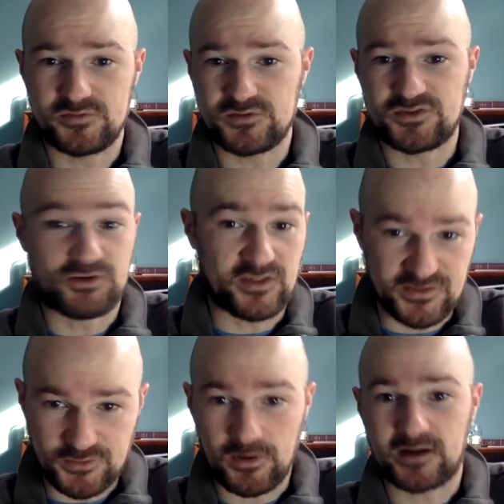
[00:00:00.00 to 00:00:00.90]
during the
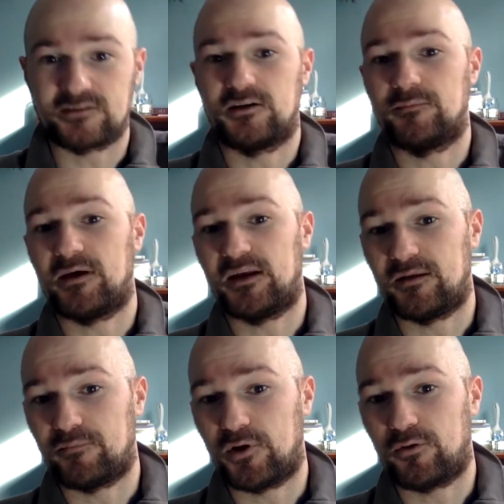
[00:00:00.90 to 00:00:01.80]
interregnum
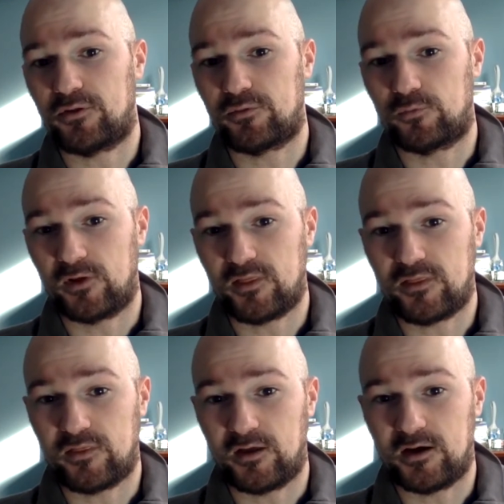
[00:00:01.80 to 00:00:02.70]
and both with
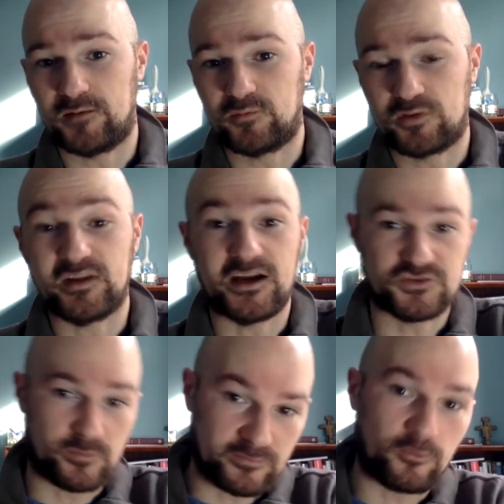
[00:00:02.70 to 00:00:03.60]

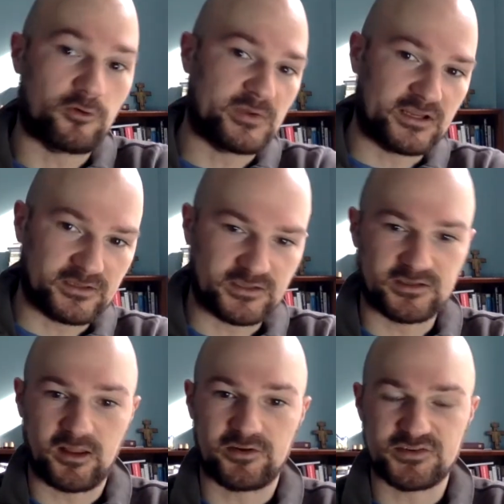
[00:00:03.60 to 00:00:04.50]
Nigel before me
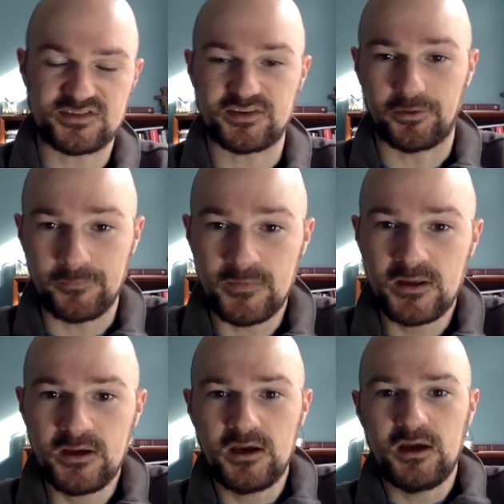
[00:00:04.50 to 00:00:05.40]
and others. So
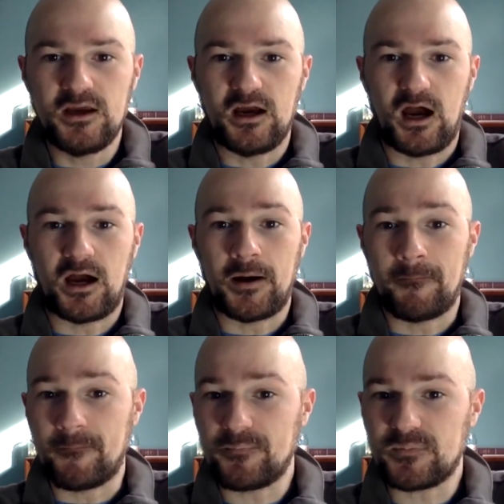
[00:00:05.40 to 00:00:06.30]

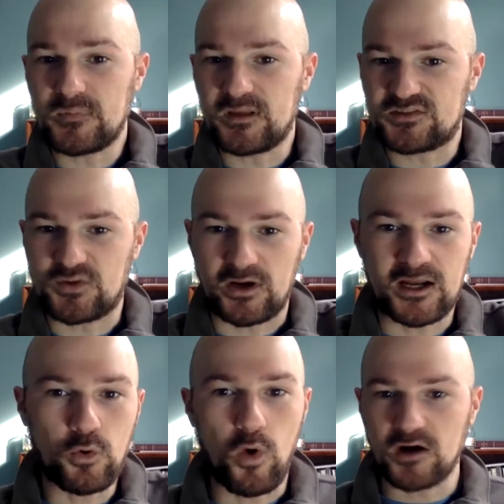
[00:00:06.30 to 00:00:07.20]
I
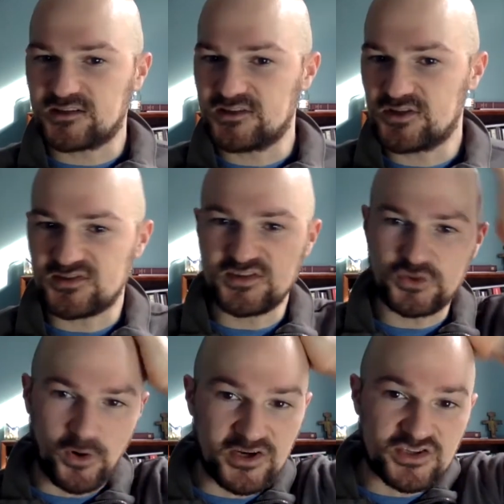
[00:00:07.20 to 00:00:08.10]
kind of walked into a
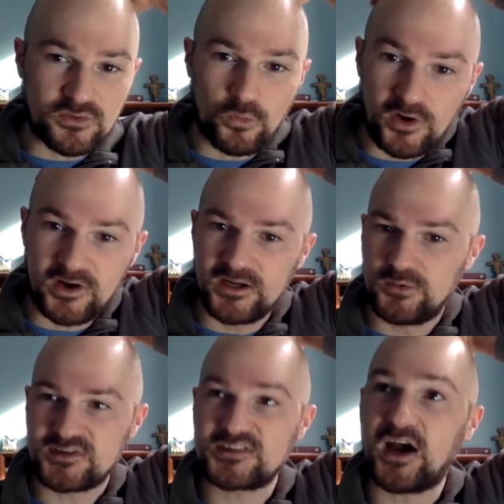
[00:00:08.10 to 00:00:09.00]
situation where it
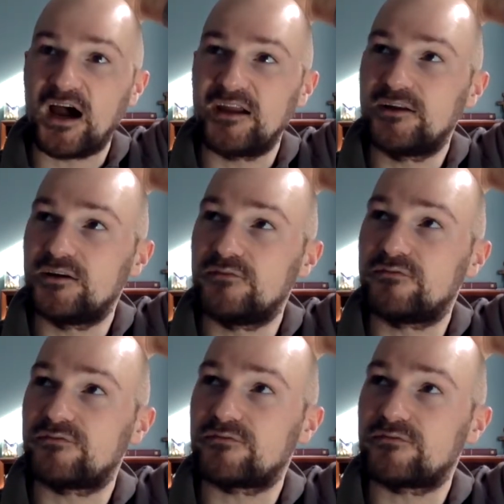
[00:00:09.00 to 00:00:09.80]
was kind of